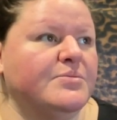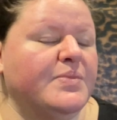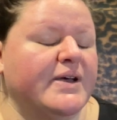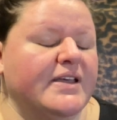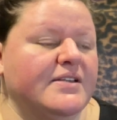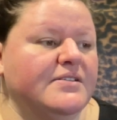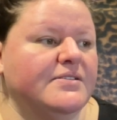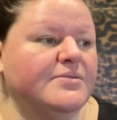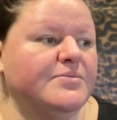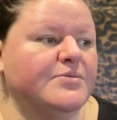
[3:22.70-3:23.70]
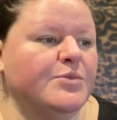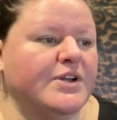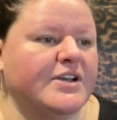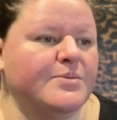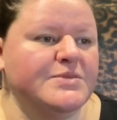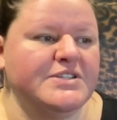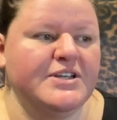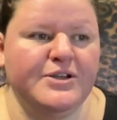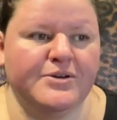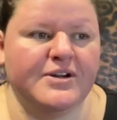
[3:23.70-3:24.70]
but when it comes to your